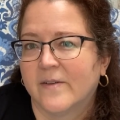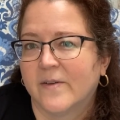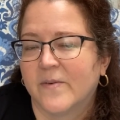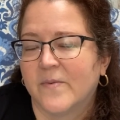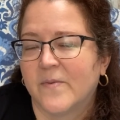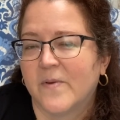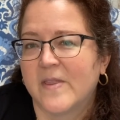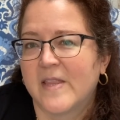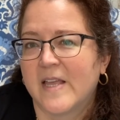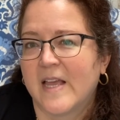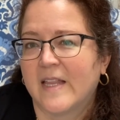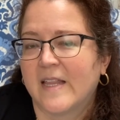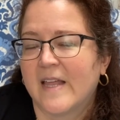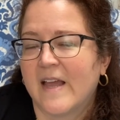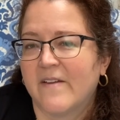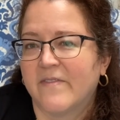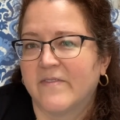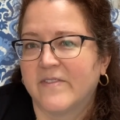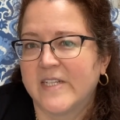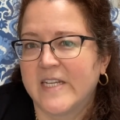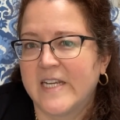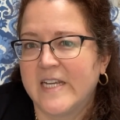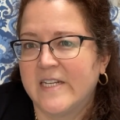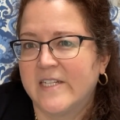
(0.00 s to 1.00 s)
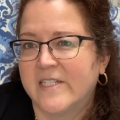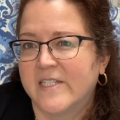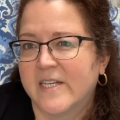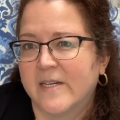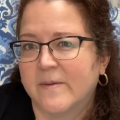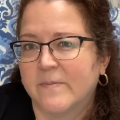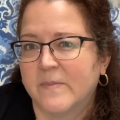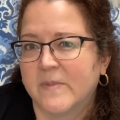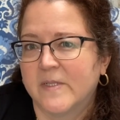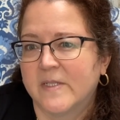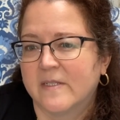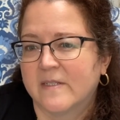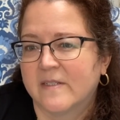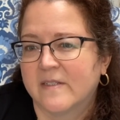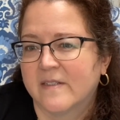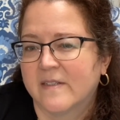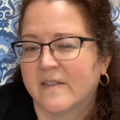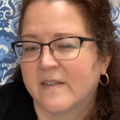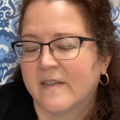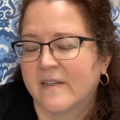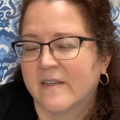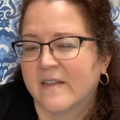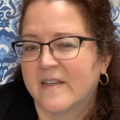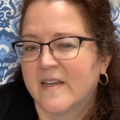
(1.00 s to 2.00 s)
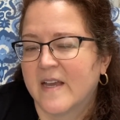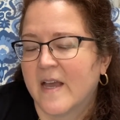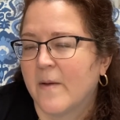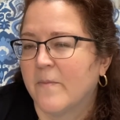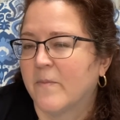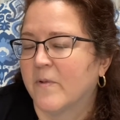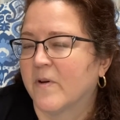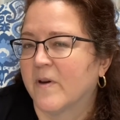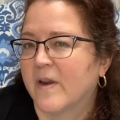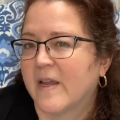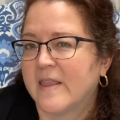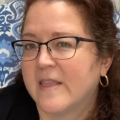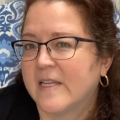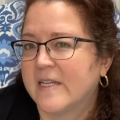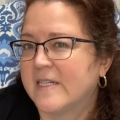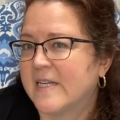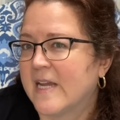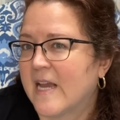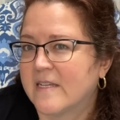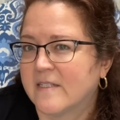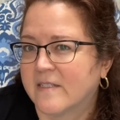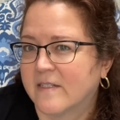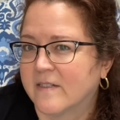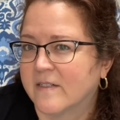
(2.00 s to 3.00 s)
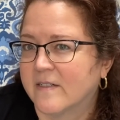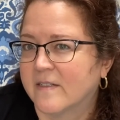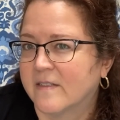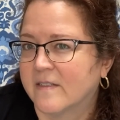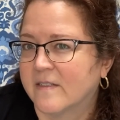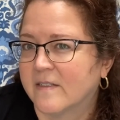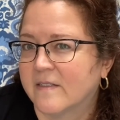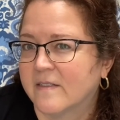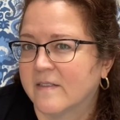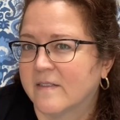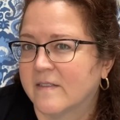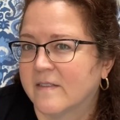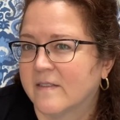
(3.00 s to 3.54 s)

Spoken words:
when they left Egypt and were in the desert.